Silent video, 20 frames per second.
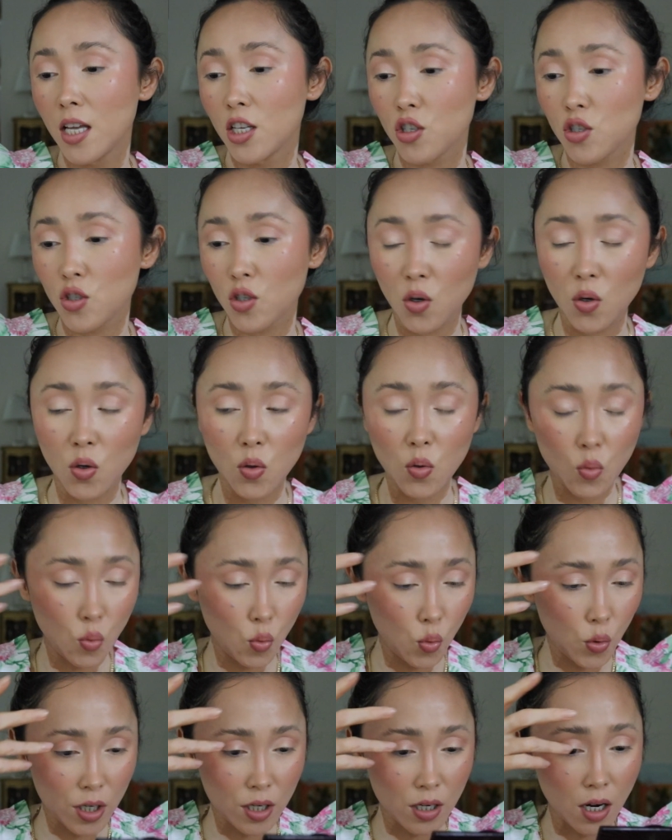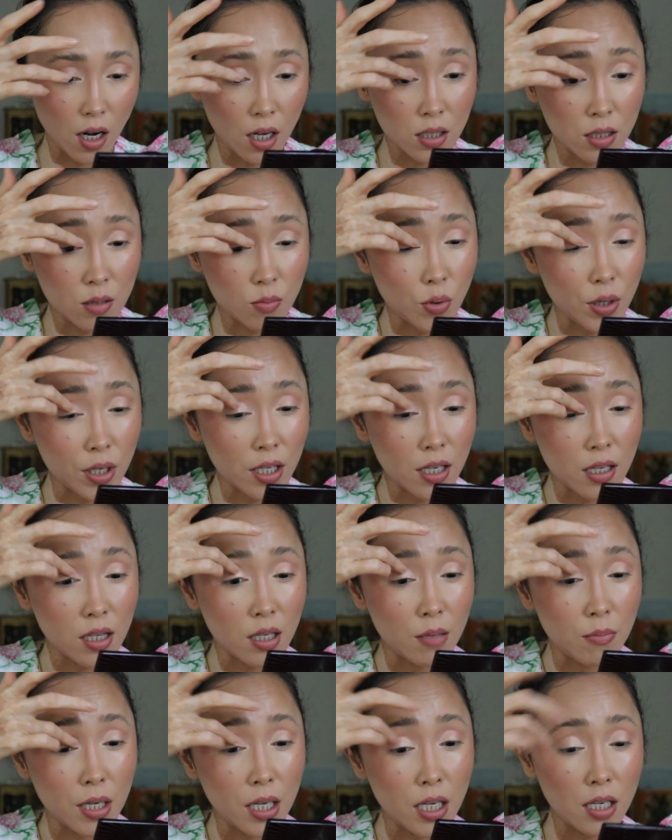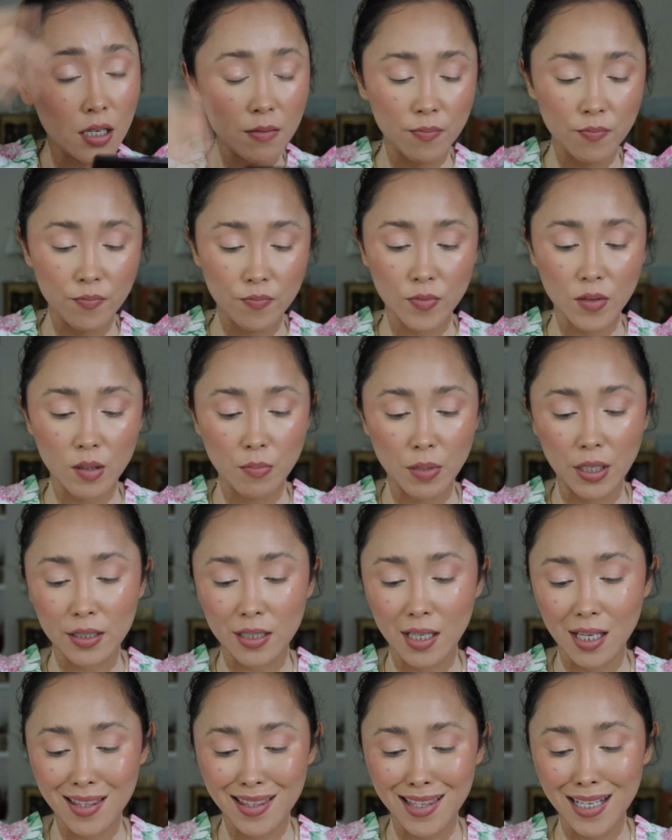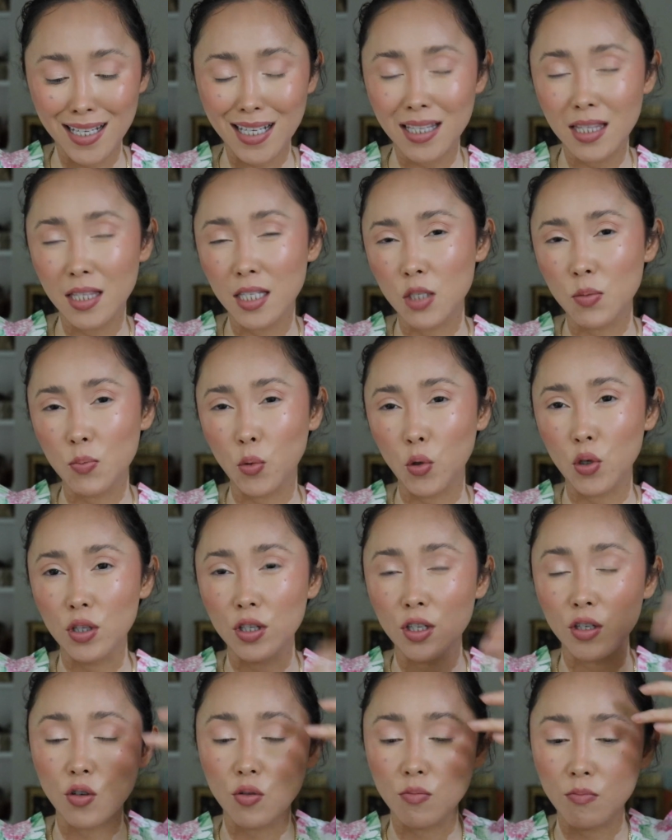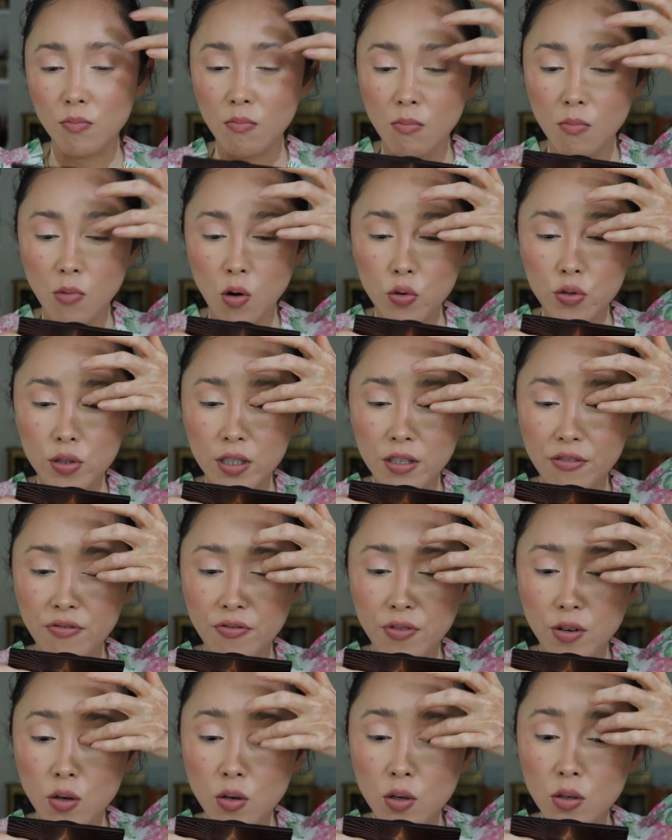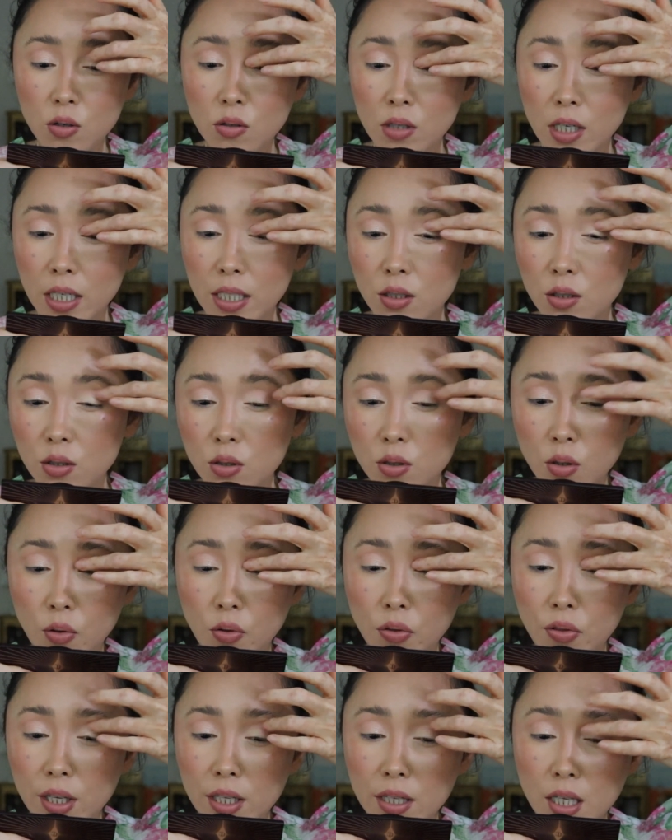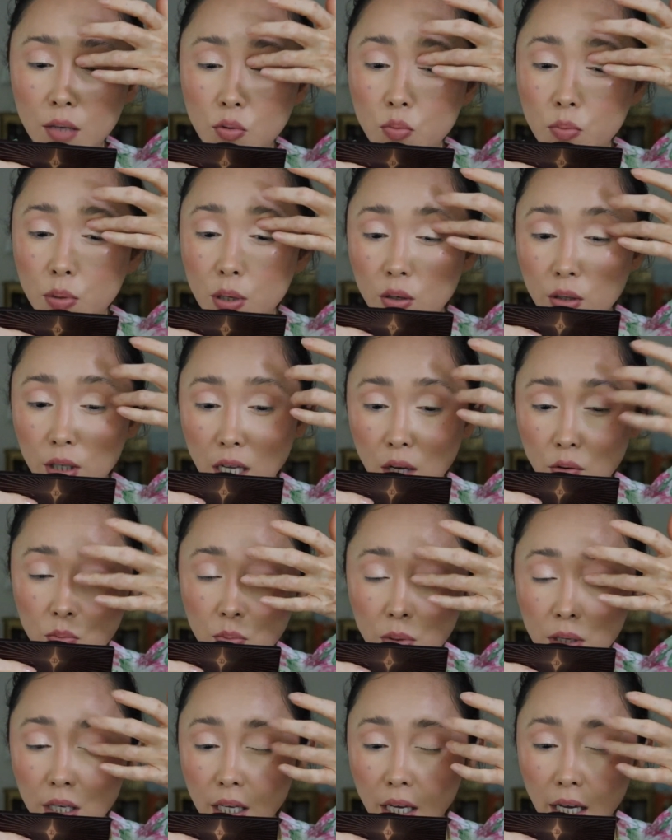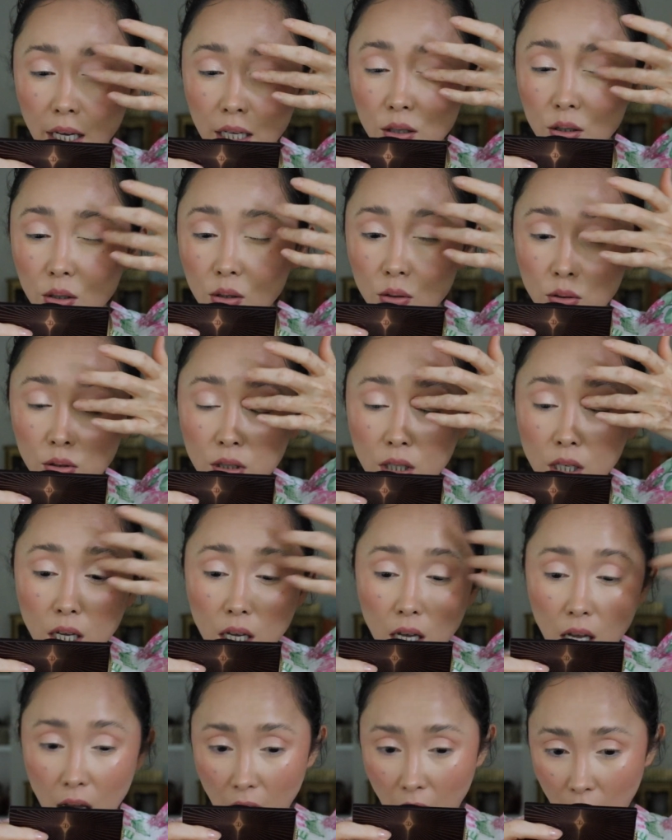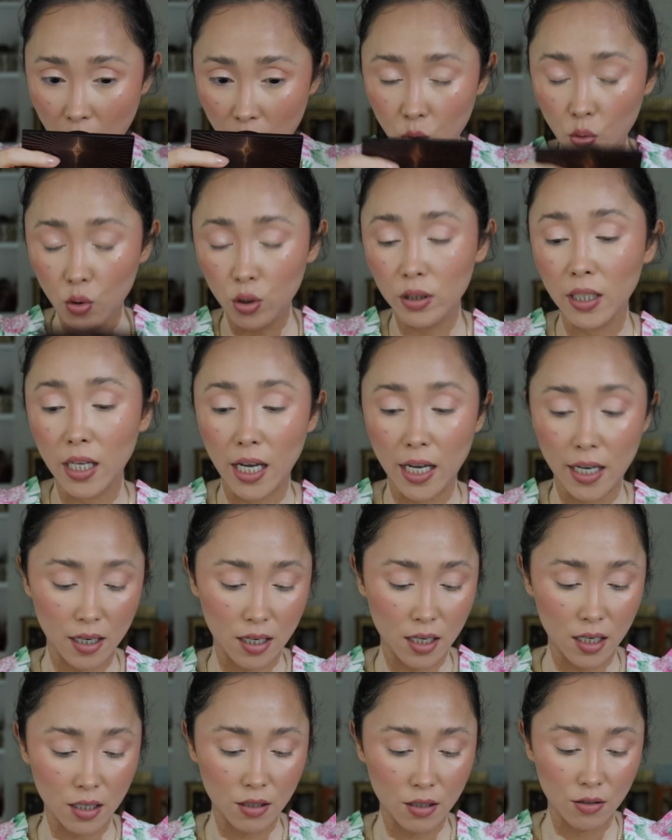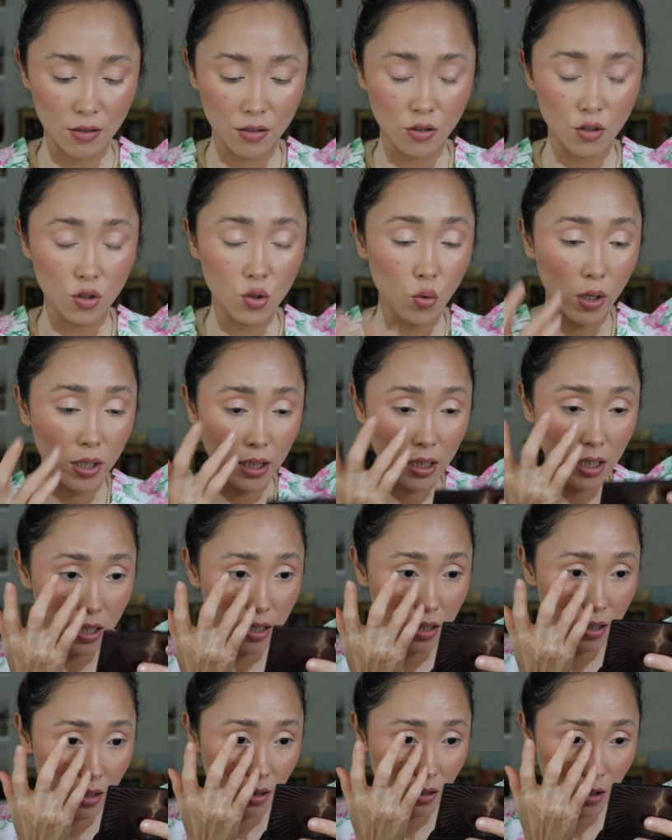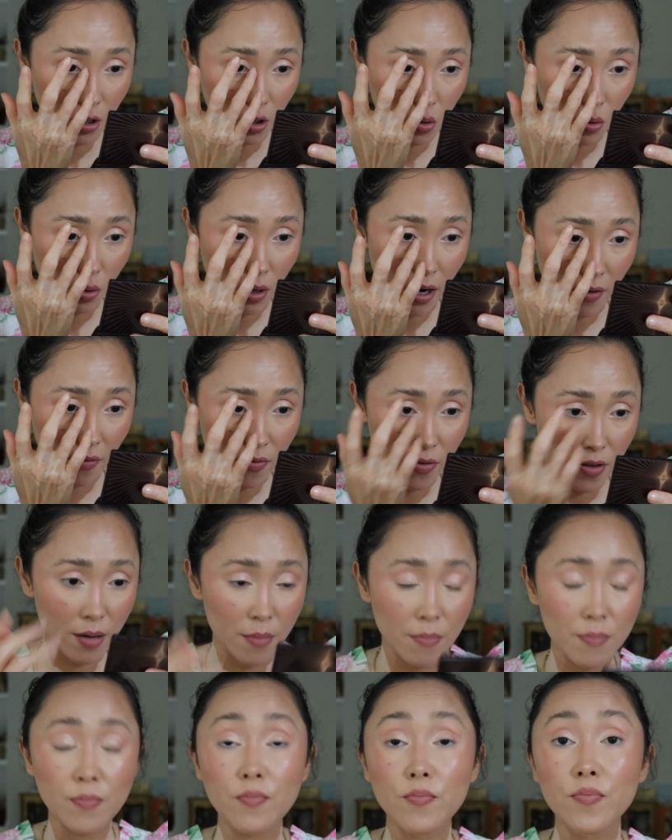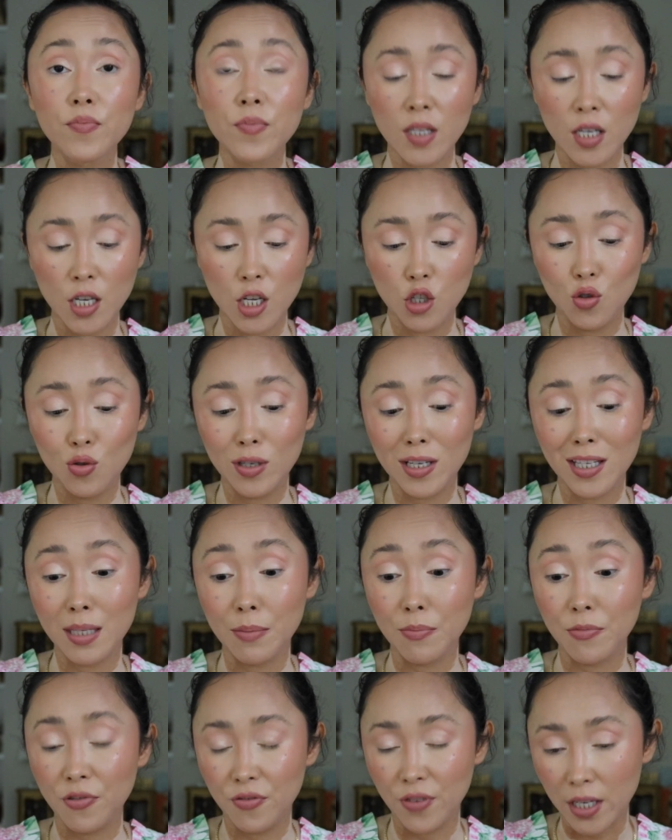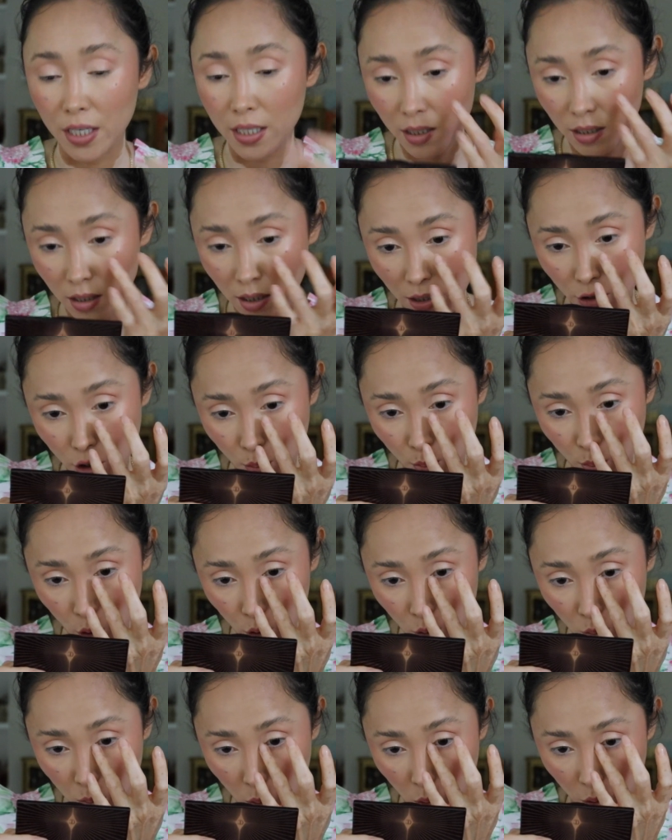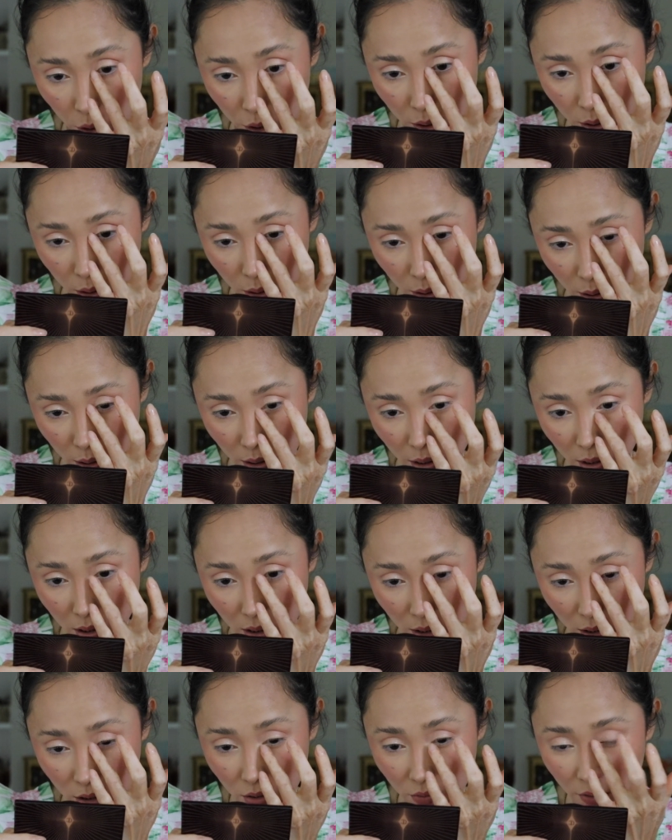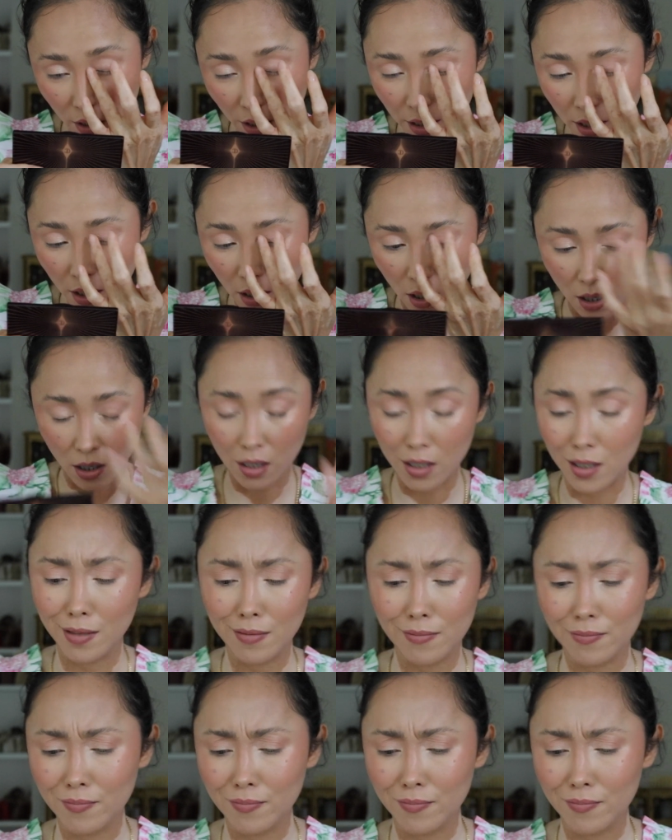So we're not bringing them in because I think at this point they're mostly feral. I don't think they would be okay with being handled. I would like to at least grab them to get them fixed. They're both boys. It's very odd.